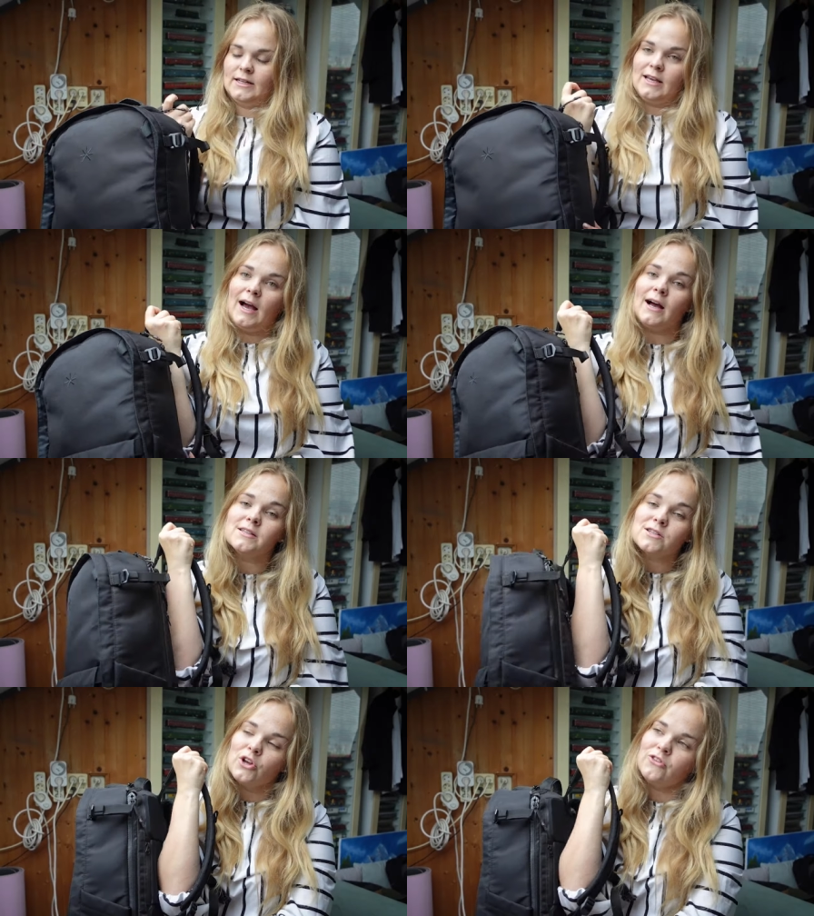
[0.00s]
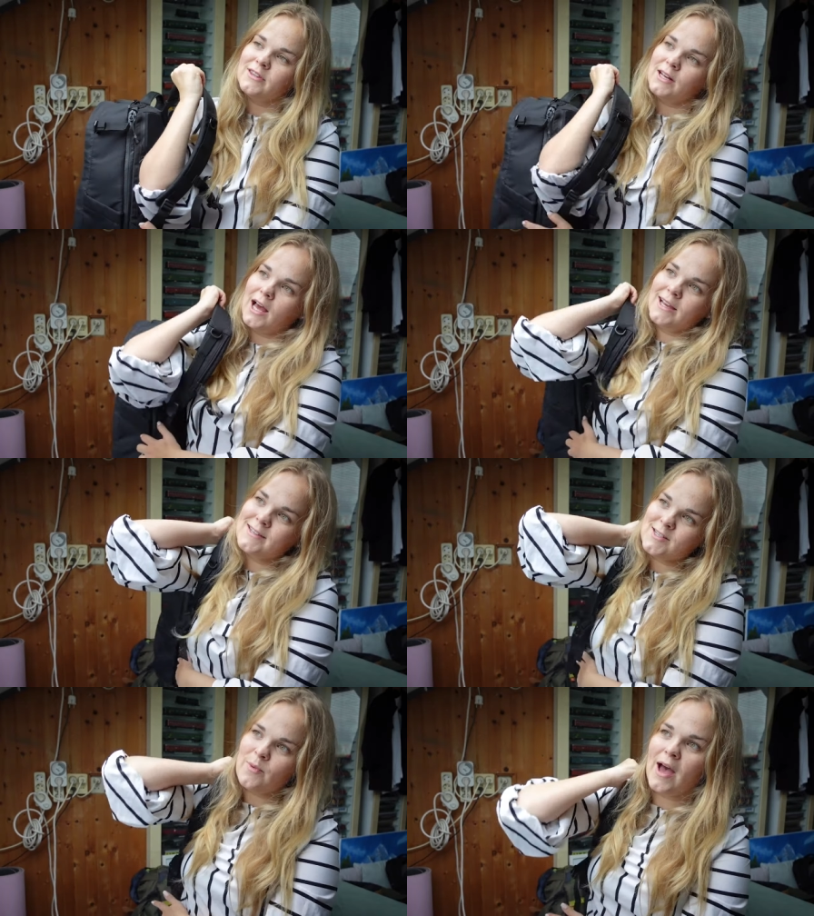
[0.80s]
and yeah, it's not the
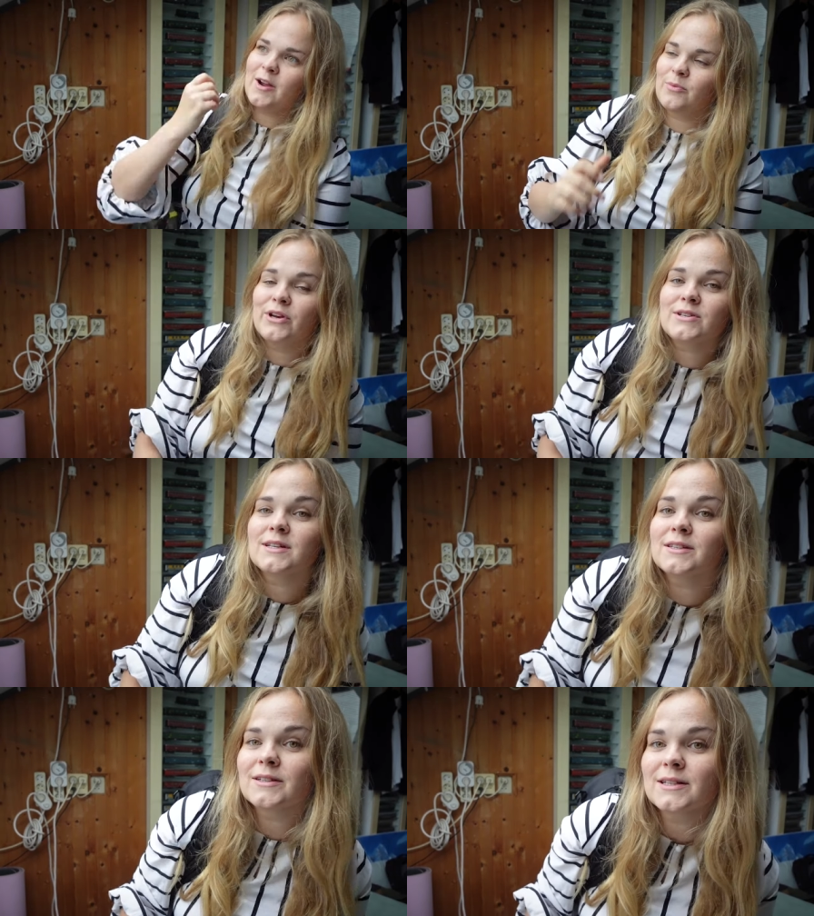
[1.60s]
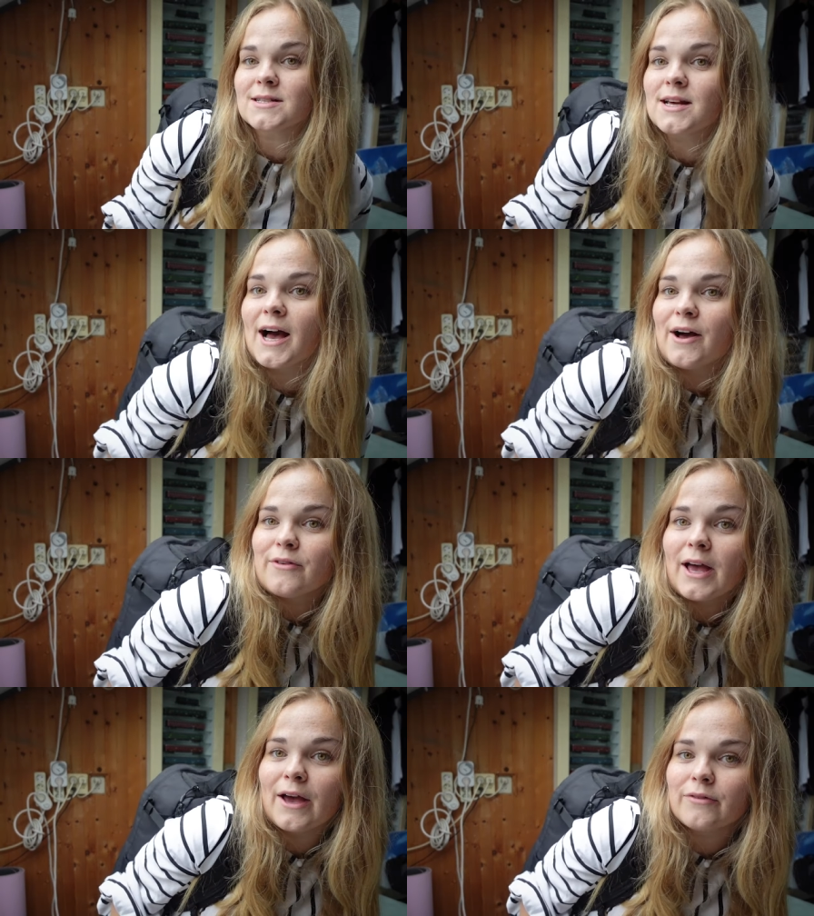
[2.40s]
lightest bag because it does have
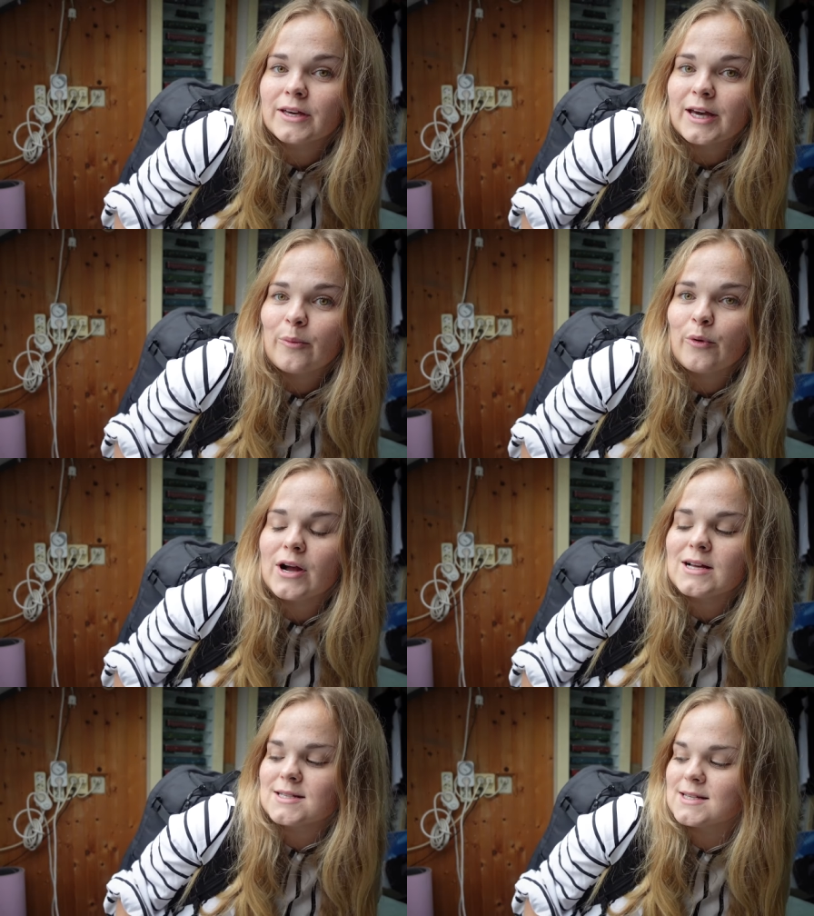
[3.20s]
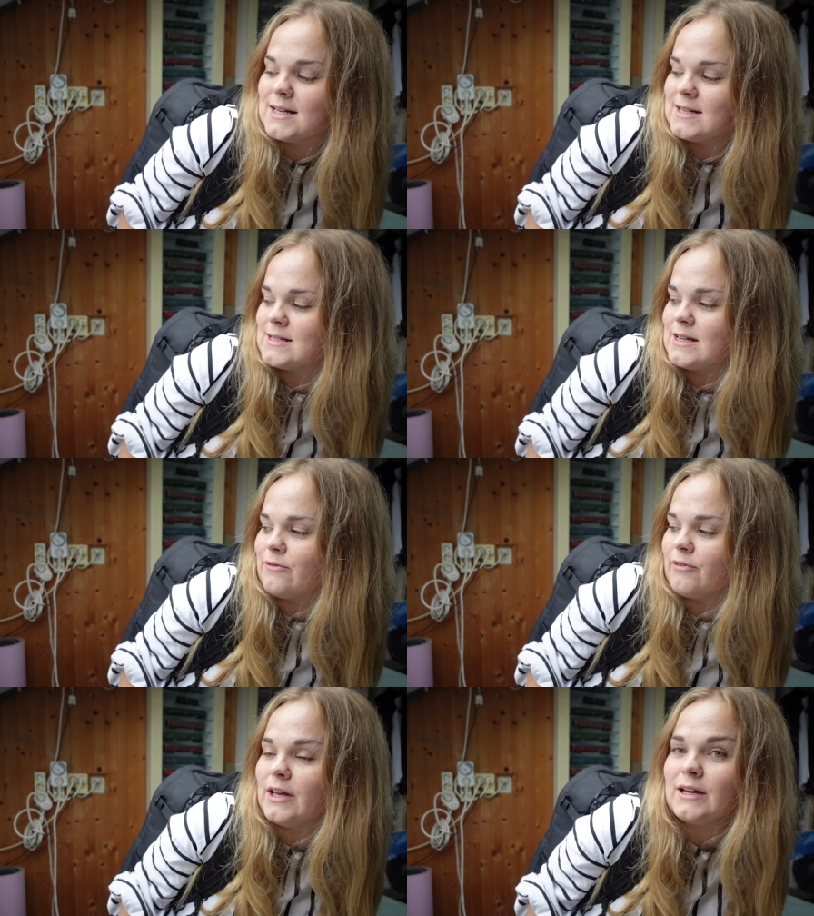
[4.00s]
heavy cameras and stuff in